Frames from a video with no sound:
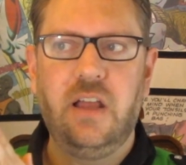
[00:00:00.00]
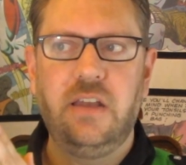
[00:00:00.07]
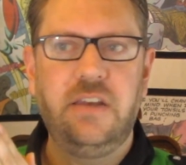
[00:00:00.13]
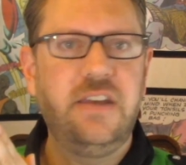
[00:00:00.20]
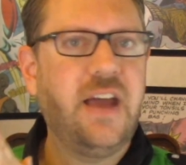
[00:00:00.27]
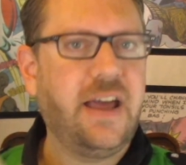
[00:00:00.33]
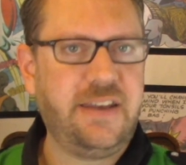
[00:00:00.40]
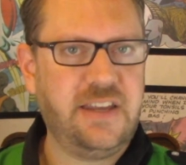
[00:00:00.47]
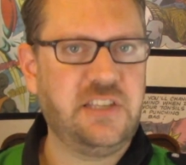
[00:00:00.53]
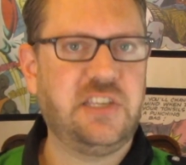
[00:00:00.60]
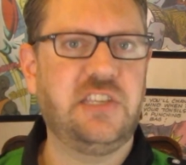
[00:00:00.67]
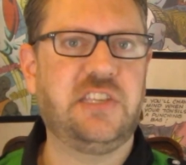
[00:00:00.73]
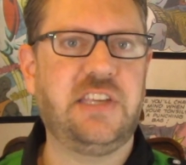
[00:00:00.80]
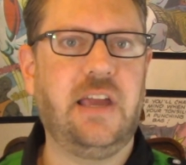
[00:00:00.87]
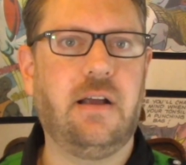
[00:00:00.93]
Not
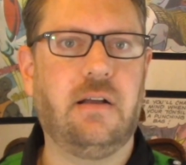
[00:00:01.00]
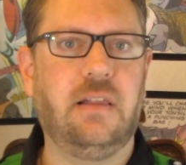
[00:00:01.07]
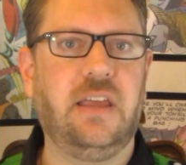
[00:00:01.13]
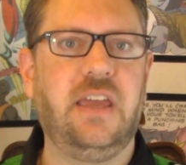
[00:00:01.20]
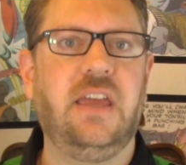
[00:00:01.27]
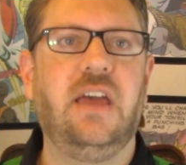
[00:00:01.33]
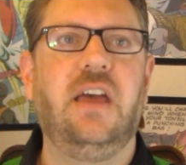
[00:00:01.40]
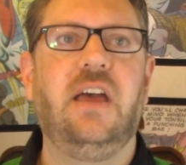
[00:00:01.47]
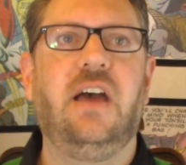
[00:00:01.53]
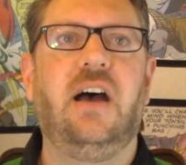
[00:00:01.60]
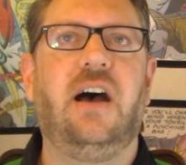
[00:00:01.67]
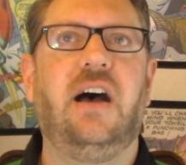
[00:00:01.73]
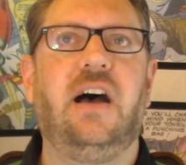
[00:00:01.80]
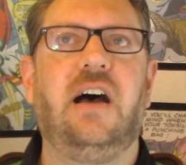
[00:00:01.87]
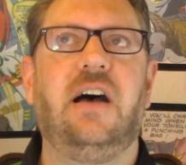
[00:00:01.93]
necessarily,
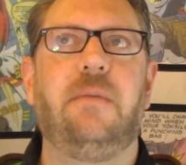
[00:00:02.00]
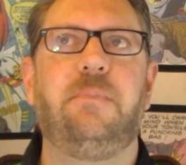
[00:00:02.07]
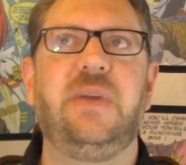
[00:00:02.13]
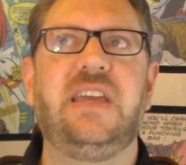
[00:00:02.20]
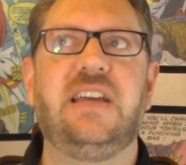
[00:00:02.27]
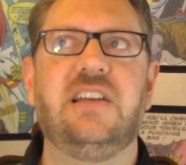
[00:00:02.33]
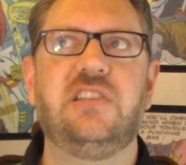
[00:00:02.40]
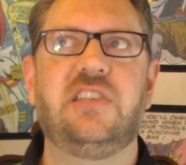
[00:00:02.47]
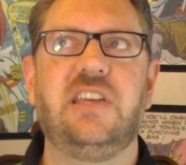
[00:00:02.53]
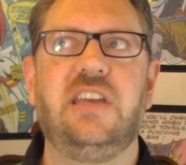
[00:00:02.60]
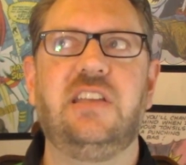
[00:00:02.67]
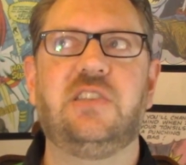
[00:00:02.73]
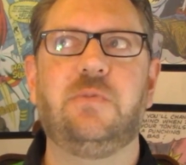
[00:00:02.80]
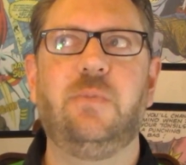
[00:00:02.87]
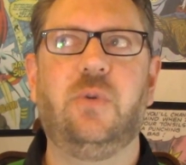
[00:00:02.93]
because
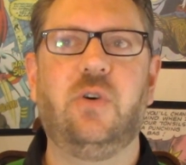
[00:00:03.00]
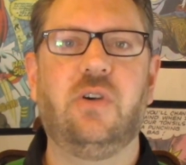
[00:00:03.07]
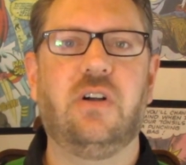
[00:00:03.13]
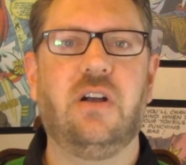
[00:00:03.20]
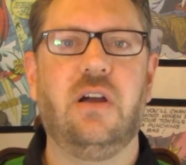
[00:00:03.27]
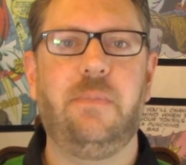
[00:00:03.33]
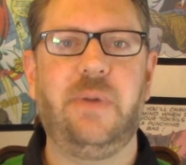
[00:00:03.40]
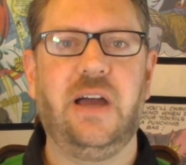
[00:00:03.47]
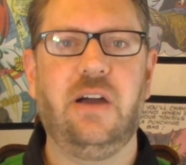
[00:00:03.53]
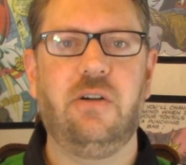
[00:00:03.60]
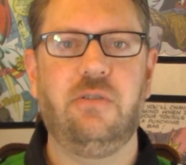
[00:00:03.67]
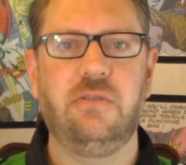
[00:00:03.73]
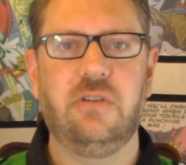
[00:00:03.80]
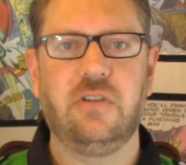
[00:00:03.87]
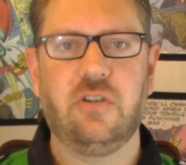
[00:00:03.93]
it's more
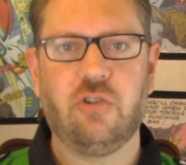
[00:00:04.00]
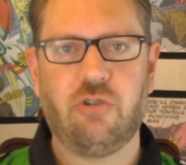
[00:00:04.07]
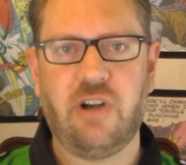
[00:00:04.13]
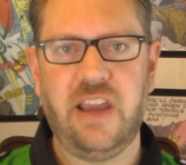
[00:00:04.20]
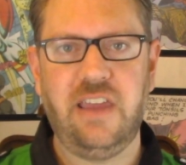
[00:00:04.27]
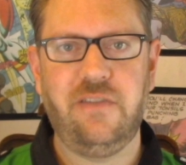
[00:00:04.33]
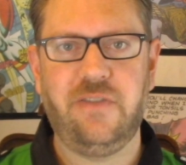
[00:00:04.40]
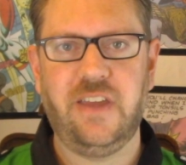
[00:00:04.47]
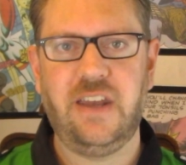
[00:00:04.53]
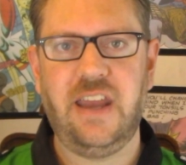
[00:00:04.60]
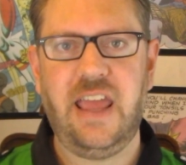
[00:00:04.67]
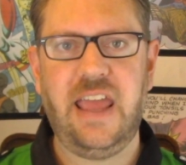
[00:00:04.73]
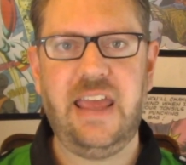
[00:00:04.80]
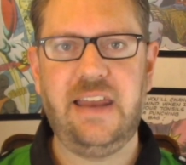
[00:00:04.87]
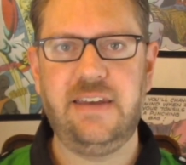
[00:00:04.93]
about Kraven
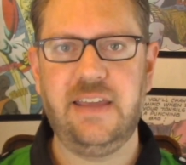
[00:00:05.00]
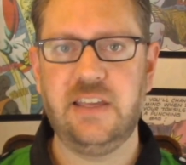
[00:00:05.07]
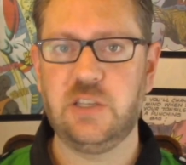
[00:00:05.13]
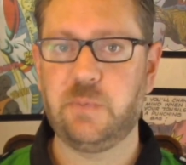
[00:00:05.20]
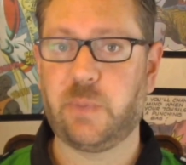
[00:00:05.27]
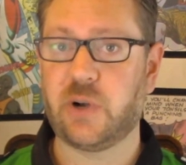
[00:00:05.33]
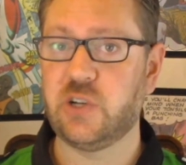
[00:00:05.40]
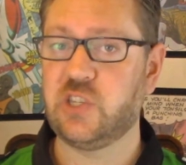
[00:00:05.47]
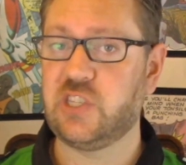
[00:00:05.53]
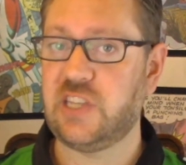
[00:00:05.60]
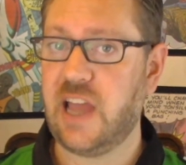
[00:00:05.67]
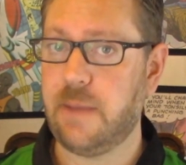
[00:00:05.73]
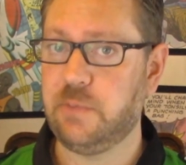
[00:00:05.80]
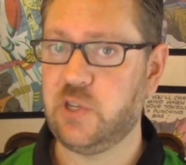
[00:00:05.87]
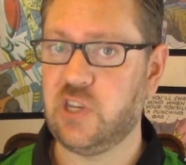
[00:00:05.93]
and his
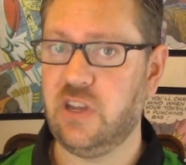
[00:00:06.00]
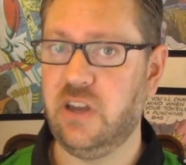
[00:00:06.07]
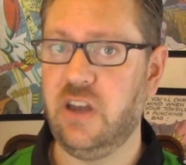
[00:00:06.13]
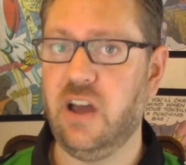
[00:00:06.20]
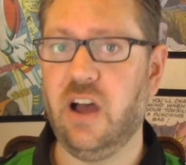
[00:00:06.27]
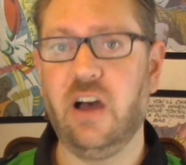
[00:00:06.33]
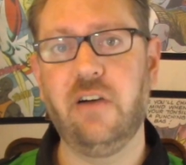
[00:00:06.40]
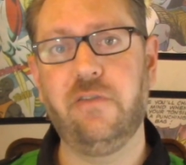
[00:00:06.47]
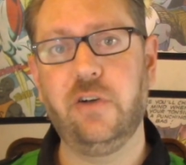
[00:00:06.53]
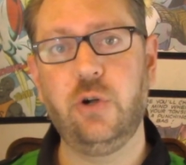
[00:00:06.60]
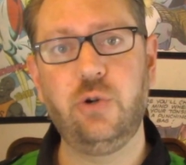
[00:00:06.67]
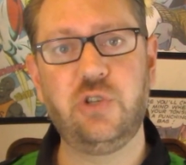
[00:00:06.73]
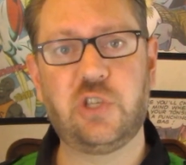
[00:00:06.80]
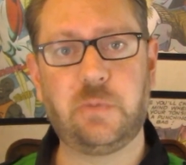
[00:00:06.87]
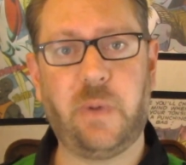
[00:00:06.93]
perception of
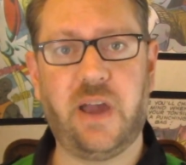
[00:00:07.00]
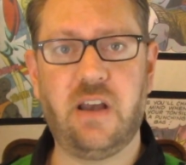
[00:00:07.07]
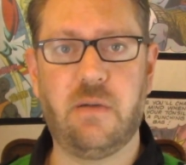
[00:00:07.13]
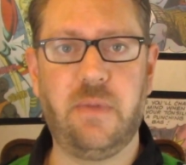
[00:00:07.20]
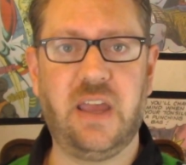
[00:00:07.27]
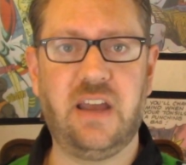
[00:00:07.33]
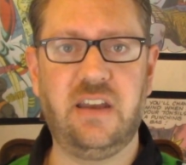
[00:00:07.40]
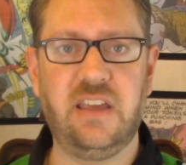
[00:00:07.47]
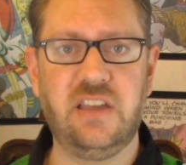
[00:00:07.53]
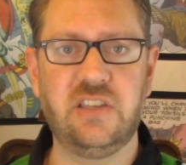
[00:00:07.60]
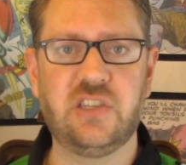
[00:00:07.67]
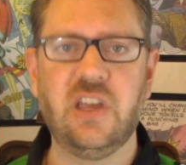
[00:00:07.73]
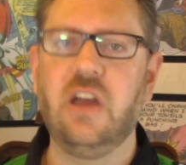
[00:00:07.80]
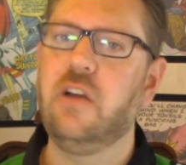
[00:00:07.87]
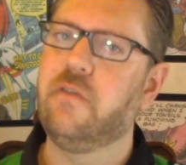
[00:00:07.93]
who Spider-Man
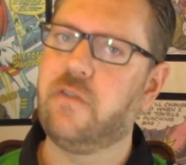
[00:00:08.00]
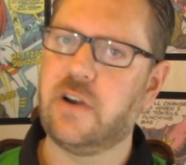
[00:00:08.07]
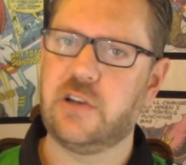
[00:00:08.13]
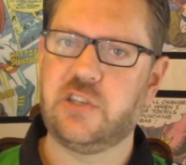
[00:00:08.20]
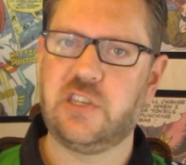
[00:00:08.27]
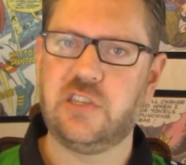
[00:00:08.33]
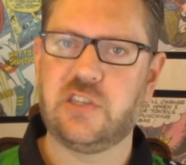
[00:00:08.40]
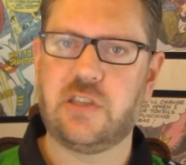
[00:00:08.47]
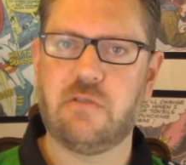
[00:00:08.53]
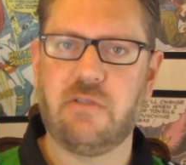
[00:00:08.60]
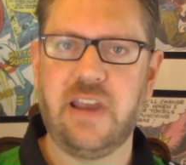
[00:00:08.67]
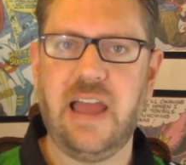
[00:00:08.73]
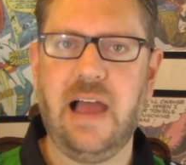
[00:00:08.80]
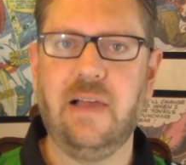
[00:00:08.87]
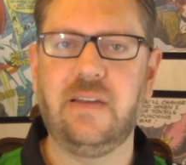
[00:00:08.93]
is versus the
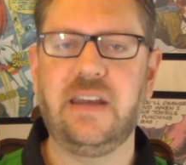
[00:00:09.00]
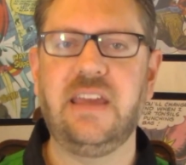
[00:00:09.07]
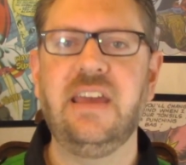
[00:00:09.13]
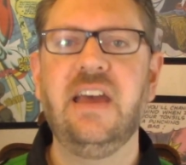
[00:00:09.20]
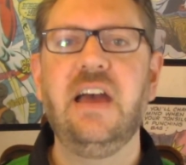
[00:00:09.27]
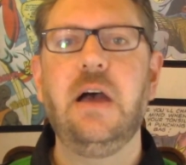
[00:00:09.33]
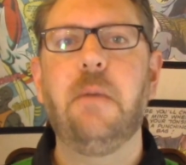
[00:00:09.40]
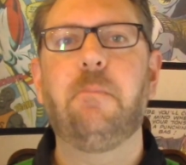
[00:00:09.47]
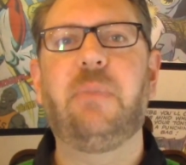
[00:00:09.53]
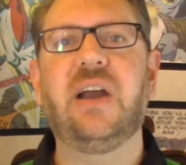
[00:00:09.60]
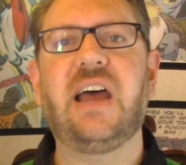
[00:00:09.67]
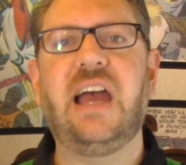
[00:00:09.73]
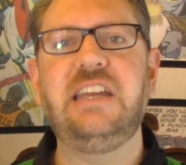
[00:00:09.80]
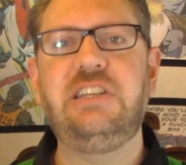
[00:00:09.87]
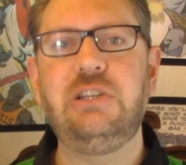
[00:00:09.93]
reality. But
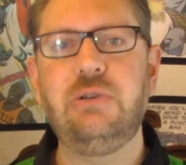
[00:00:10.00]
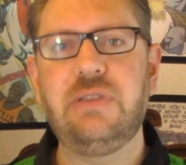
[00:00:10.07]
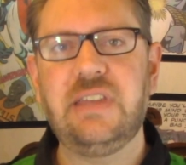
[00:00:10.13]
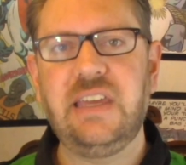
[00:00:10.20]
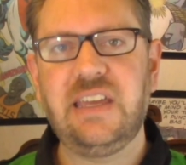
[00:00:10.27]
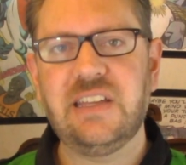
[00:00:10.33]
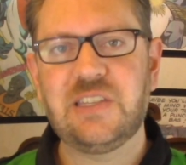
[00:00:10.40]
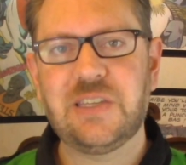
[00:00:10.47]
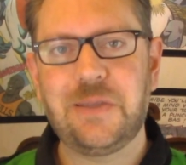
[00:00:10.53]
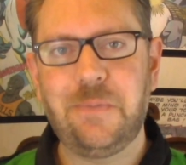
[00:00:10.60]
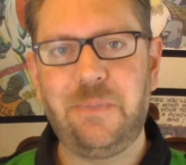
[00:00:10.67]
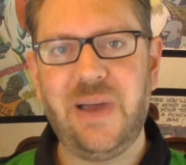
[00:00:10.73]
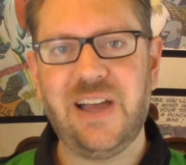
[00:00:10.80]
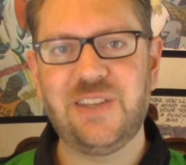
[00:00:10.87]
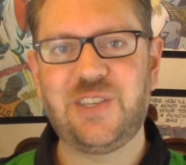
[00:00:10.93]
I do think it's the
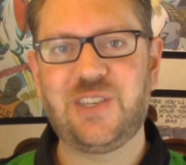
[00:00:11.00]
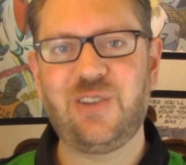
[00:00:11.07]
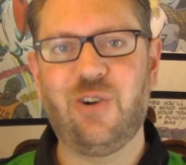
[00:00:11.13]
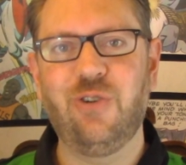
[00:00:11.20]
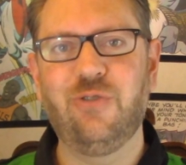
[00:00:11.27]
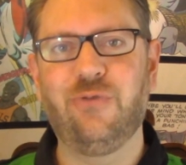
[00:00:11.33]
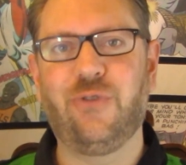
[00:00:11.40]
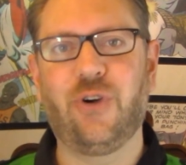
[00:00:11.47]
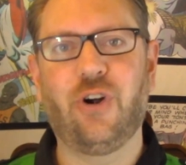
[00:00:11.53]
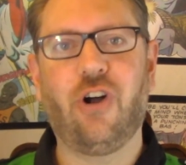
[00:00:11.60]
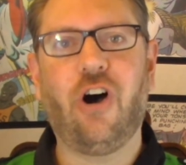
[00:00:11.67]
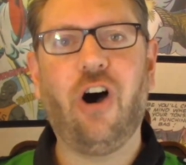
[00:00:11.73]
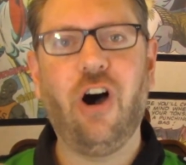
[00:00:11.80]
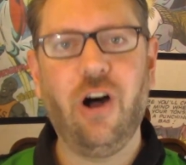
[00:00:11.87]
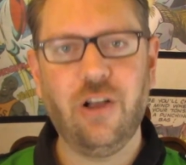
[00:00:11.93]
best
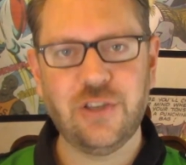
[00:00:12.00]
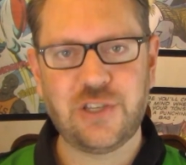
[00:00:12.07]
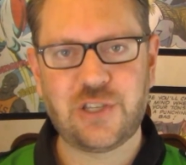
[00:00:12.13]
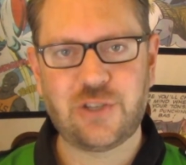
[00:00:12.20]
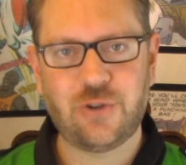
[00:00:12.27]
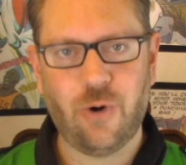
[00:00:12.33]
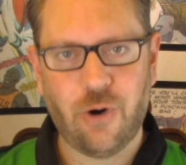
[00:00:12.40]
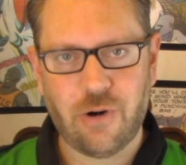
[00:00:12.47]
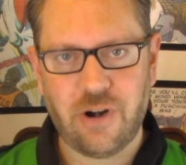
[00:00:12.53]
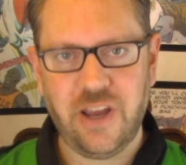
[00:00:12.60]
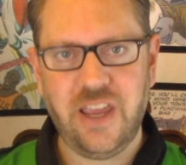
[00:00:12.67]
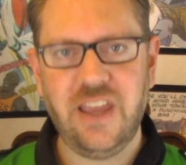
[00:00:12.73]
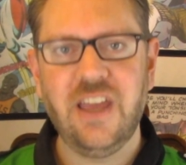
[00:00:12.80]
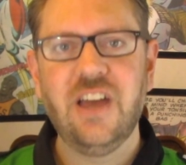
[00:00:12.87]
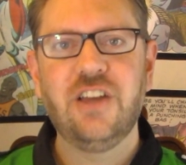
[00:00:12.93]
overall
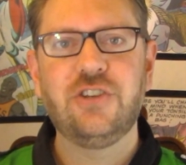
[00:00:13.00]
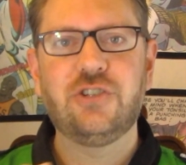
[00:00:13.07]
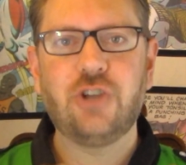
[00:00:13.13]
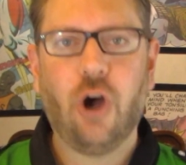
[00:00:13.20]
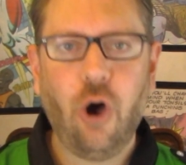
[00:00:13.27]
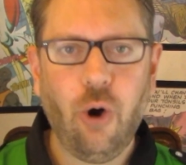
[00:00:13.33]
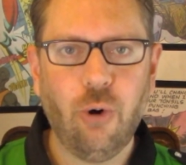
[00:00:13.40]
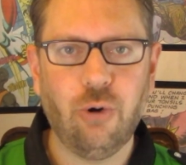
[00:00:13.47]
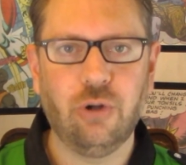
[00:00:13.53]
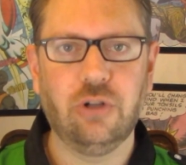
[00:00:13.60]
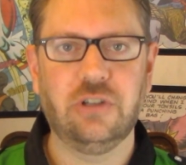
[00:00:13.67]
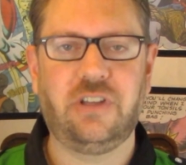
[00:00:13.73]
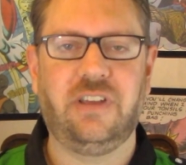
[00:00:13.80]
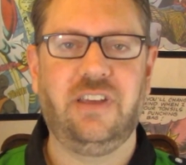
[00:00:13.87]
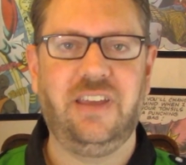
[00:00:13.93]
story
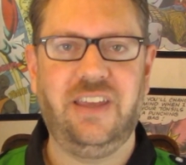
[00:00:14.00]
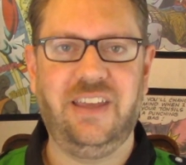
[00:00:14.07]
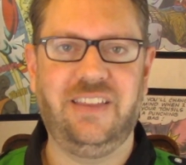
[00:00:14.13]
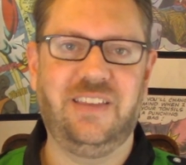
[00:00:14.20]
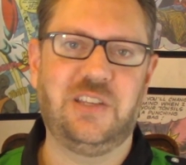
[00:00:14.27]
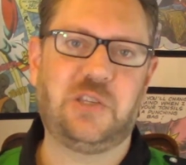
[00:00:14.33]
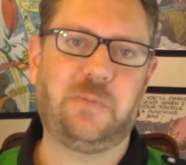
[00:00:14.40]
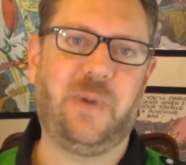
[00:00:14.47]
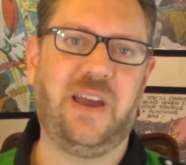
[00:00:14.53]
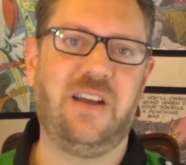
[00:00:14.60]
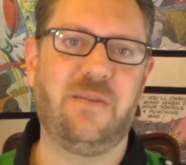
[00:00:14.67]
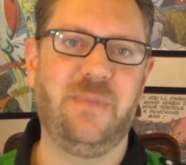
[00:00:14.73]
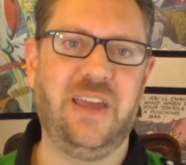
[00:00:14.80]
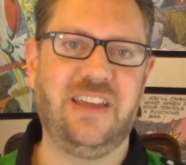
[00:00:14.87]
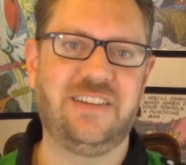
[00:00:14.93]
told in the
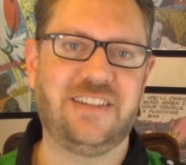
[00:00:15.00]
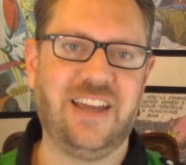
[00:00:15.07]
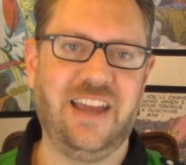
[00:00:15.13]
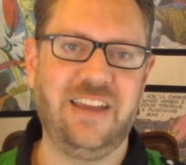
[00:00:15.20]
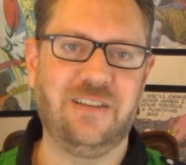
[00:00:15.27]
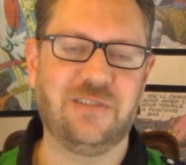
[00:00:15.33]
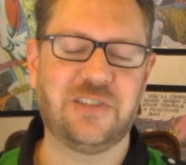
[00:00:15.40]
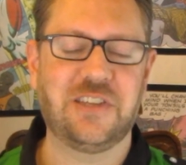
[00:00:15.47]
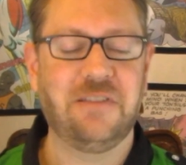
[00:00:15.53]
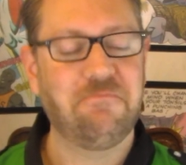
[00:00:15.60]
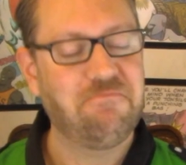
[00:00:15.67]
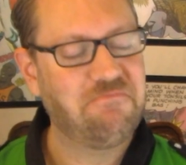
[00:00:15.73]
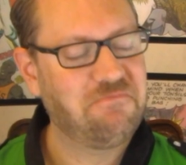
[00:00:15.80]
Spider-Man titles.